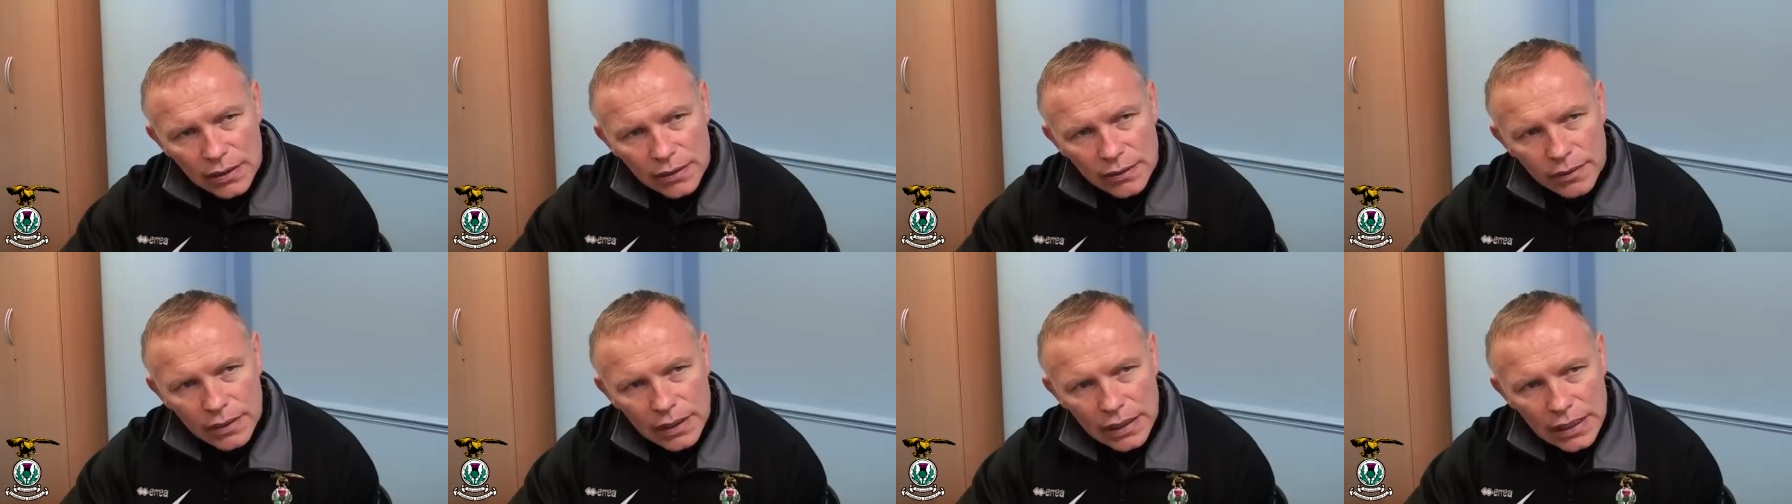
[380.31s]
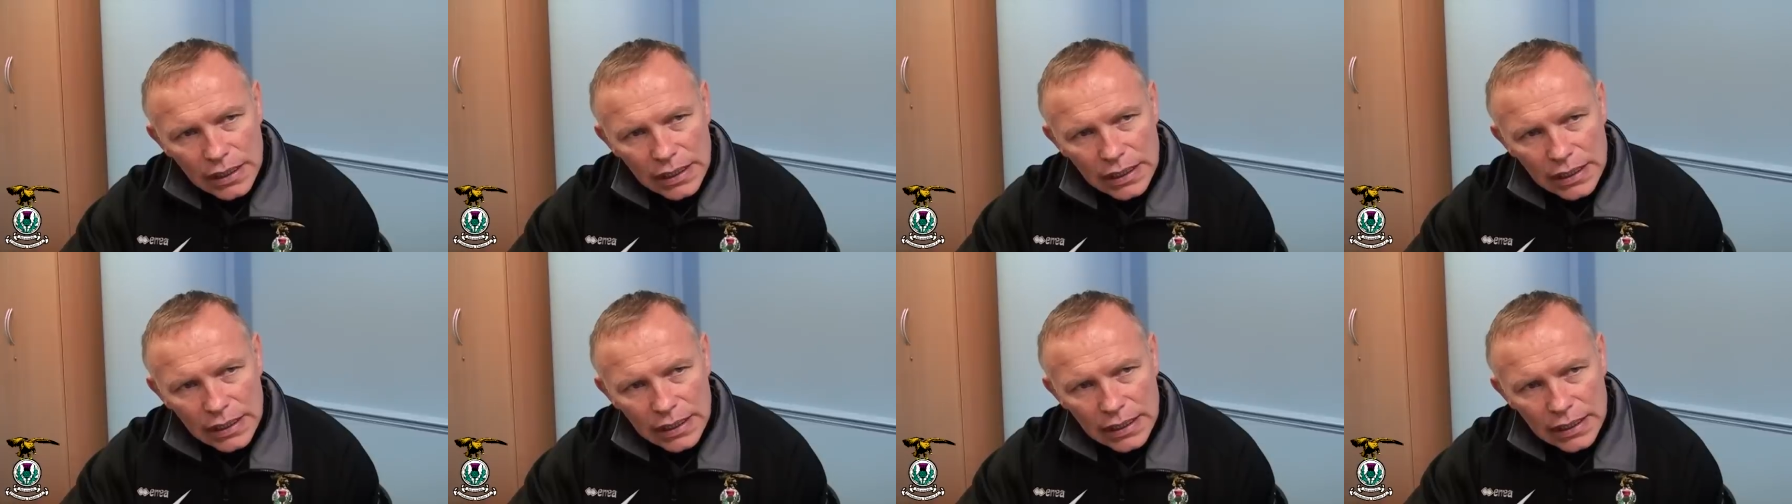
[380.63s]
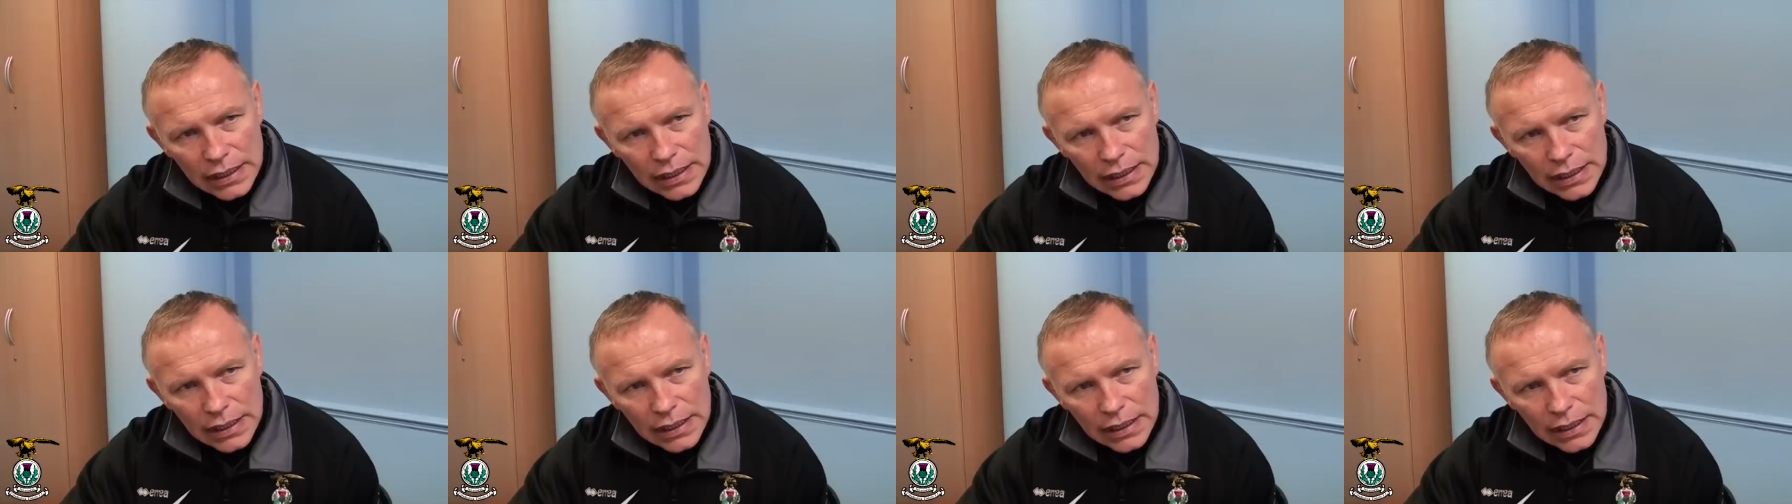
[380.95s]

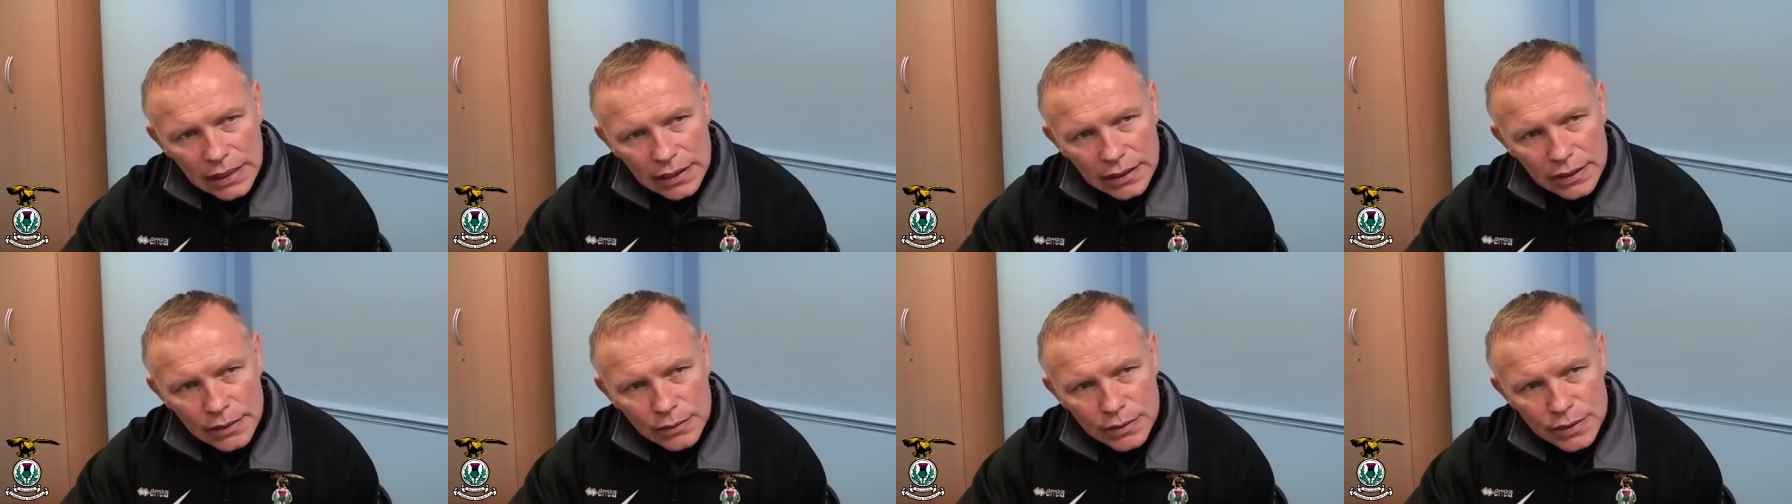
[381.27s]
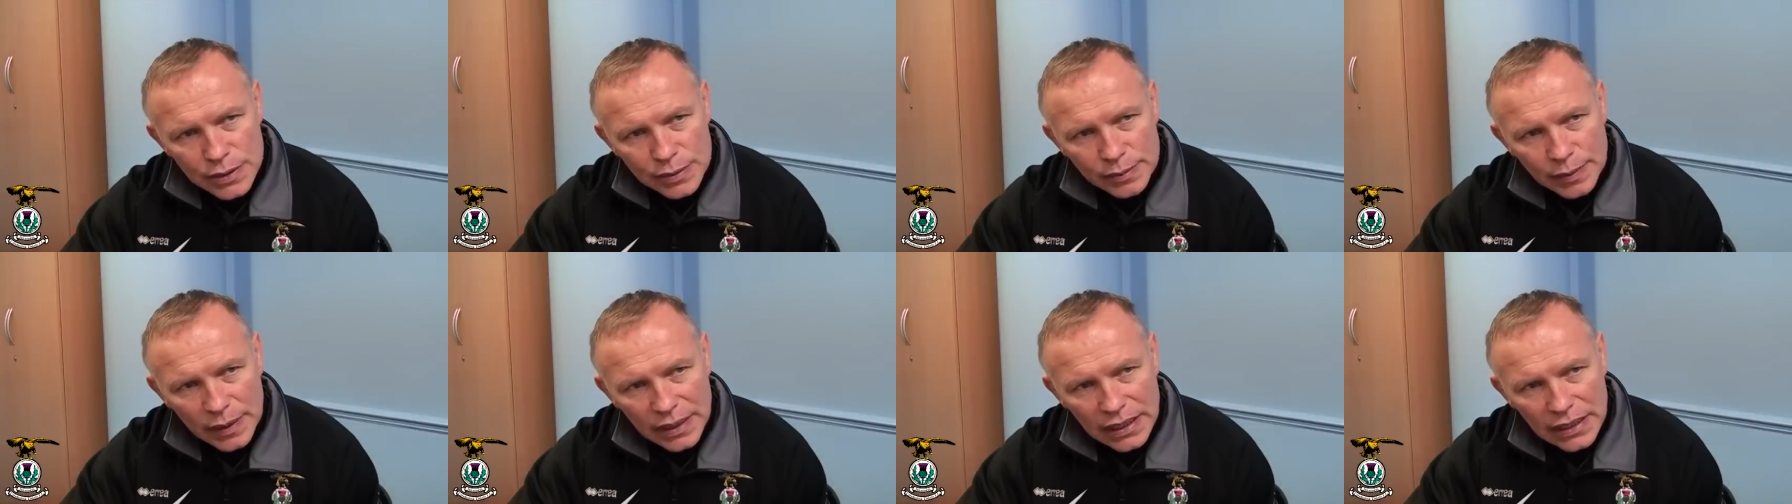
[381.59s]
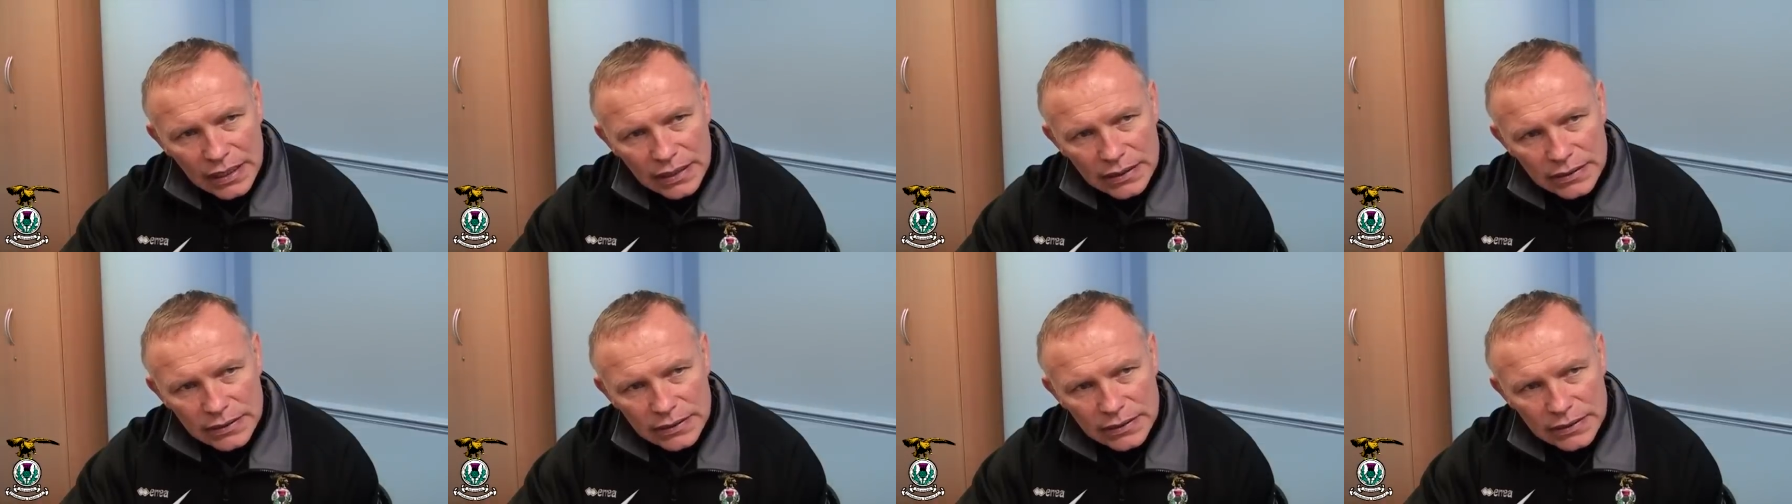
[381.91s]
with a real spirit.